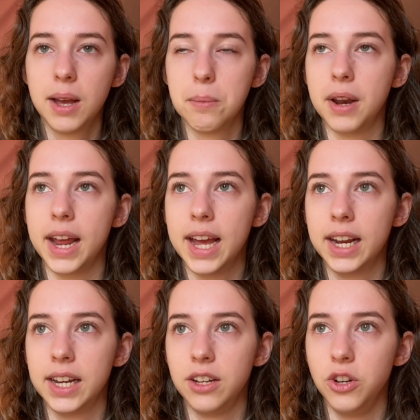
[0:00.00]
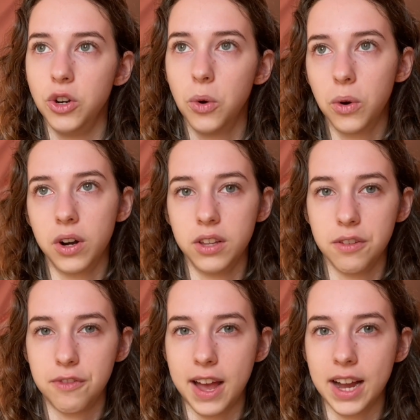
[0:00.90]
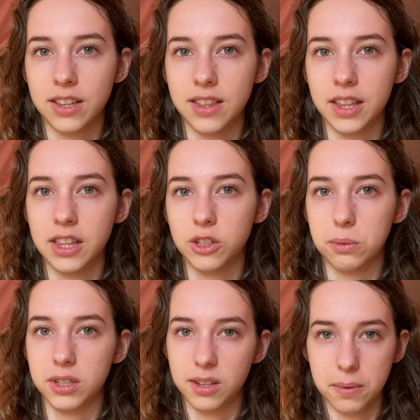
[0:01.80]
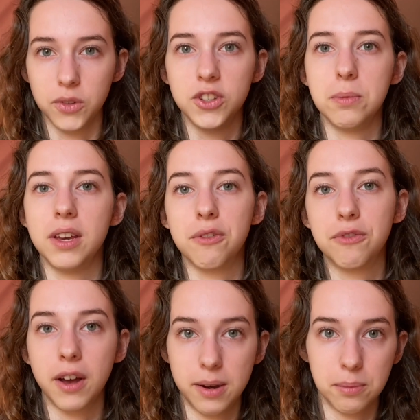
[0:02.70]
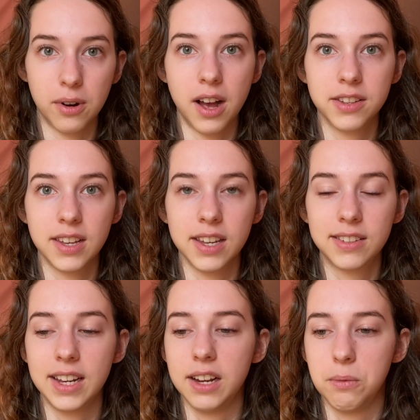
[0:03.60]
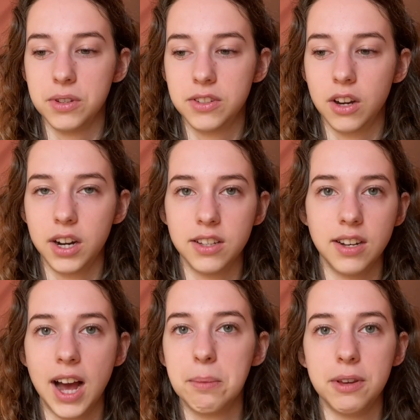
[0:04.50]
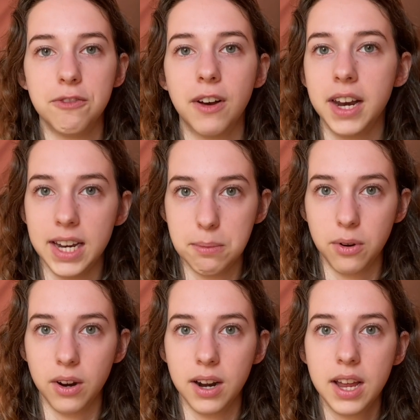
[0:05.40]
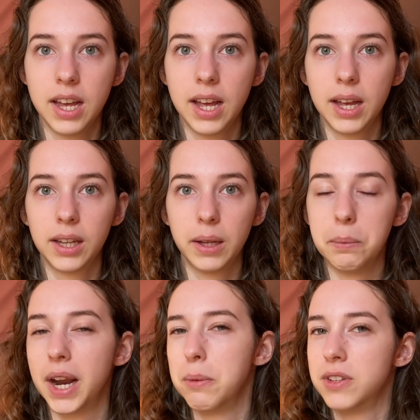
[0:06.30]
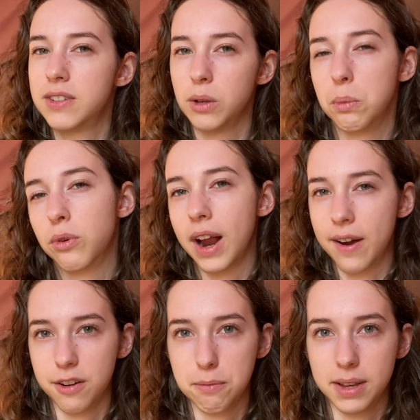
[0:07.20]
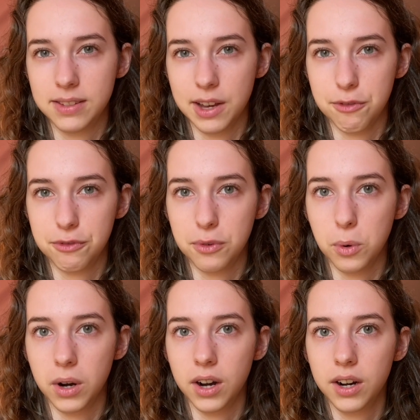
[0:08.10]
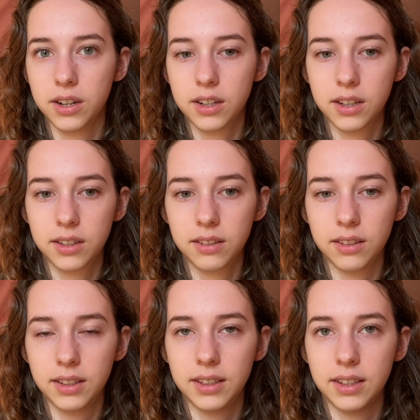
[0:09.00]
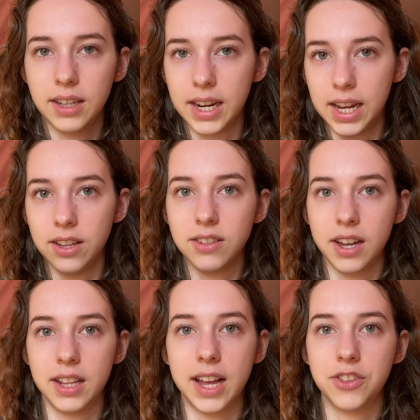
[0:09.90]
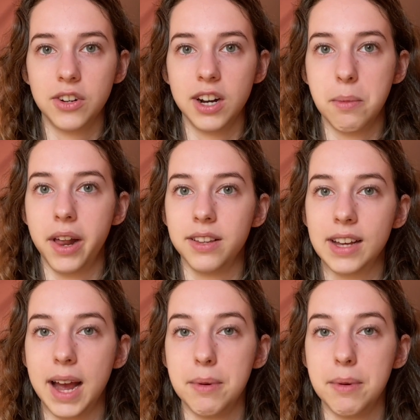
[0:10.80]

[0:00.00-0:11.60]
But I had ignored the fact that this was supposed to be a fun process, and it was starting to not be fun anymore, but I was still proud of myself for getting it done in that certain amount of time.